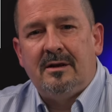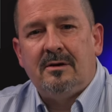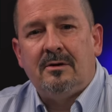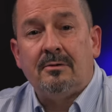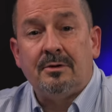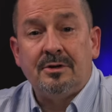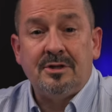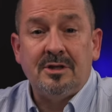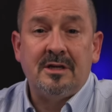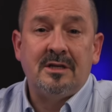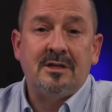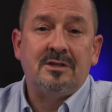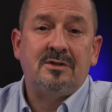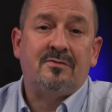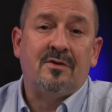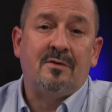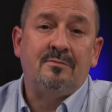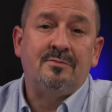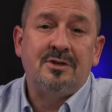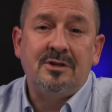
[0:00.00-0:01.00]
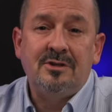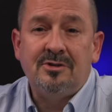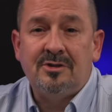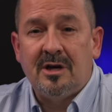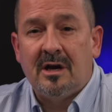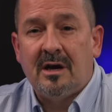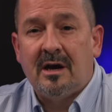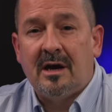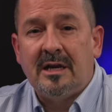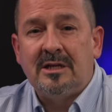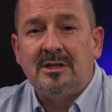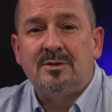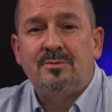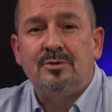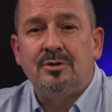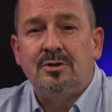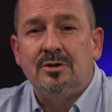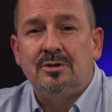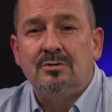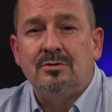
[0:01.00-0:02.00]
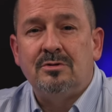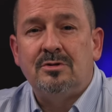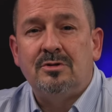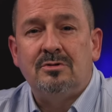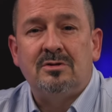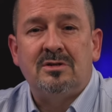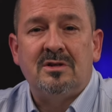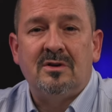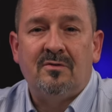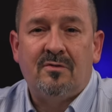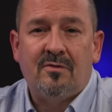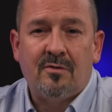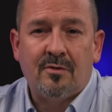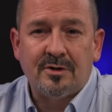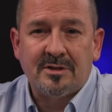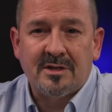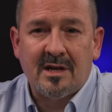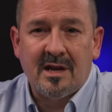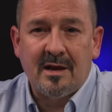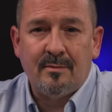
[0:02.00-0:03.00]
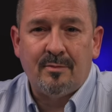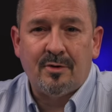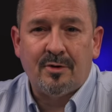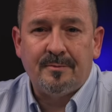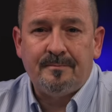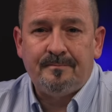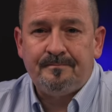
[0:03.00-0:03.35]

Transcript: originates from Xinjiang and is produced using forced labor